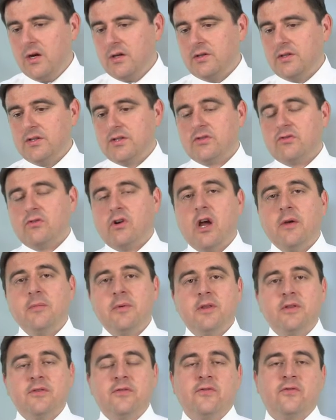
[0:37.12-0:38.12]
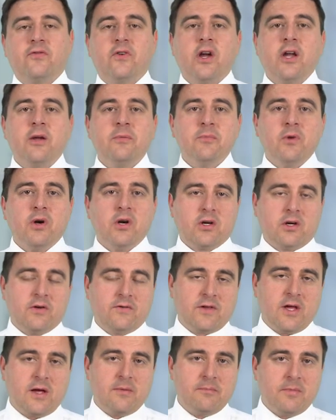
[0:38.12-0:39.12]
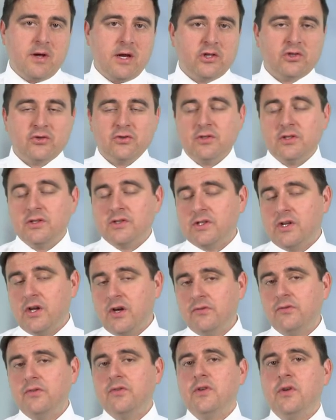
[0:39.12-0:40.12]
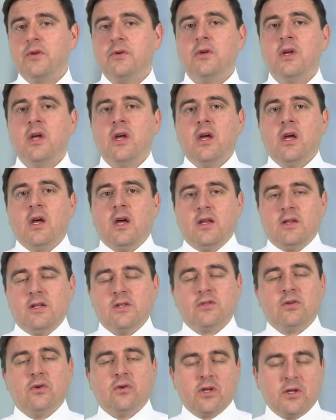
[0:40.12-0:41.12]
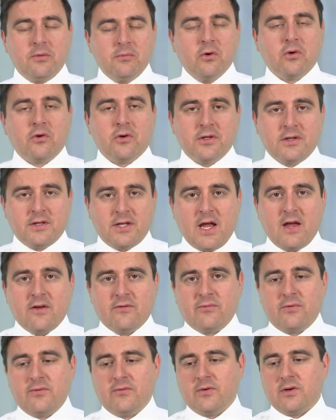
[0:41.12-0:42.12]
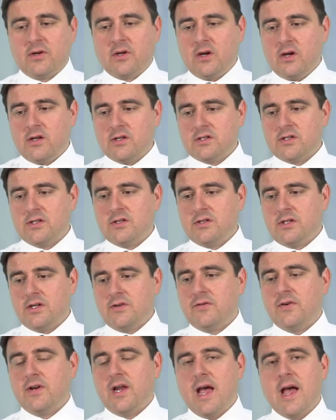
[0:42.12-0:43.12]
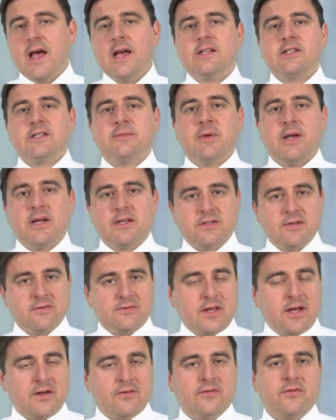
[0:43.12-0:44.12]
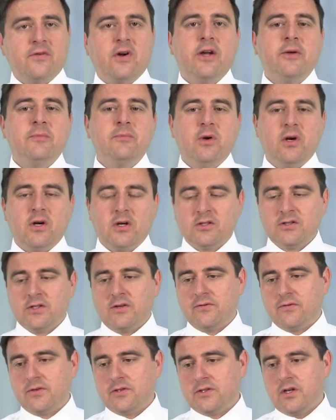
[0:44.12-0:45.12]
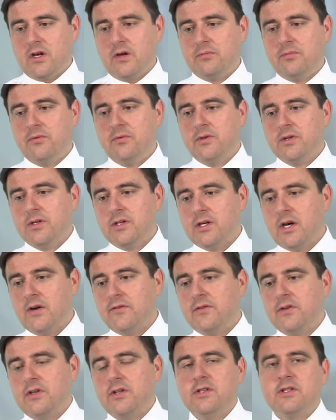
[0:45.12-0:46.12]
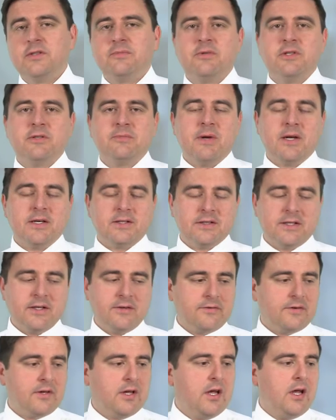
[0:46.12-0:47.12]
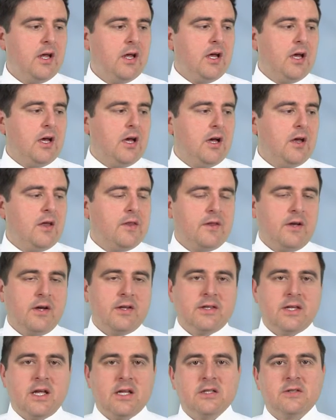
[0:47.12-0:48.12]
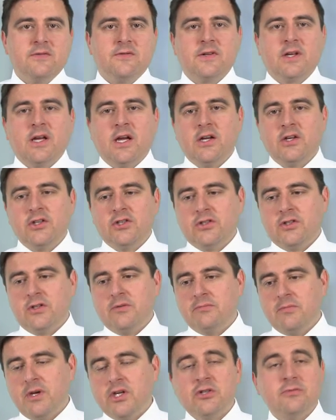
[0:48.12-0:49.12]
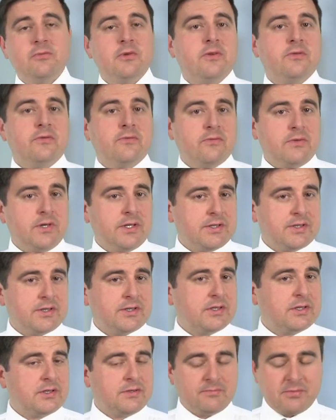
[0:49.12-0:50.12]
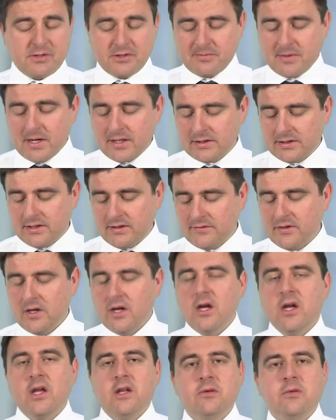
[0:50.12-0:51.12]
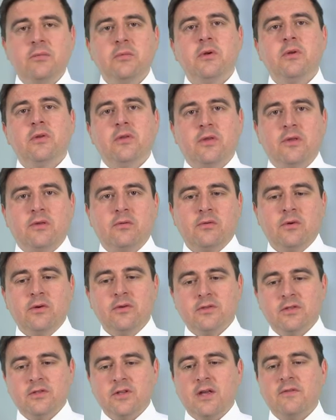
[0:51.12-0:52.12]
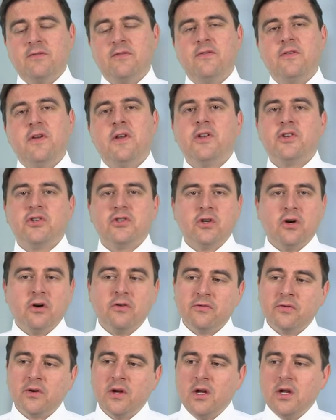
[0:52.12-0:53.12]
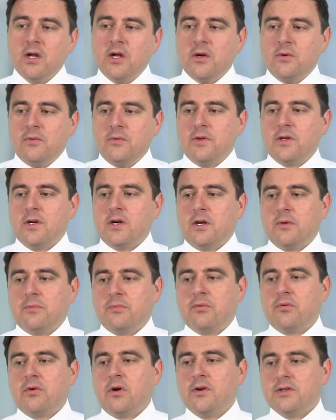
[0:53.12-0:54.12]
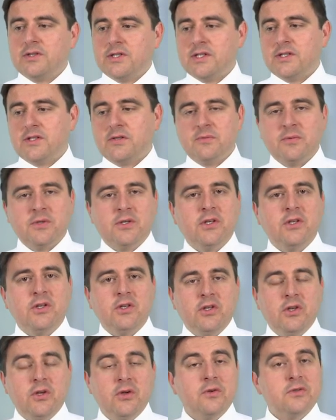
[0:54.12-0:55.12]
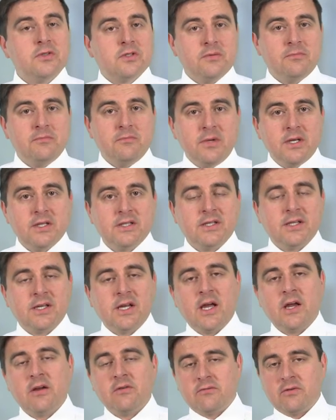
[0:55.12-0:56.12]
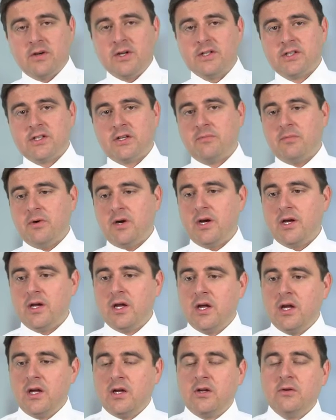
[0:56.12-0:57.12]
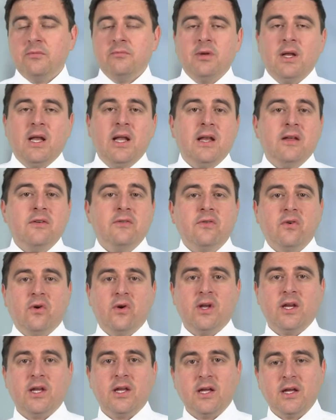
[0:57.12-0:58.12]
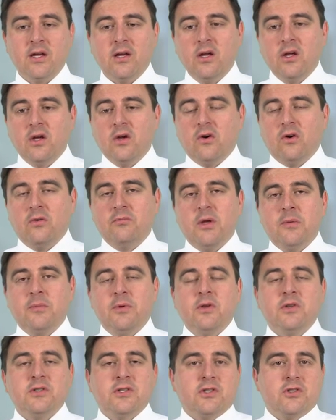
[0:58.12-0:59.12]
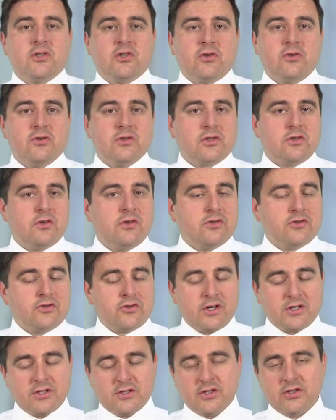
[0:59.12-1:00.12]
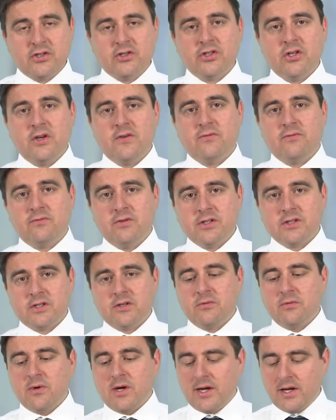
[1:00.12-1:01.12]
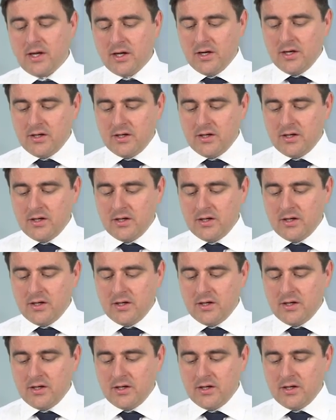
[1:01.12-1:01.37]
describing the framework of that management as an overview, and then talking more in depth with regards to different aspects of that framework. So for example, the governance perspective, the identification and measurement of risks perspective, we move through to then finish off with the kind of process that we can use to mitigate risk by completely avoiding it, or maybe using insurance contracts to shift risk away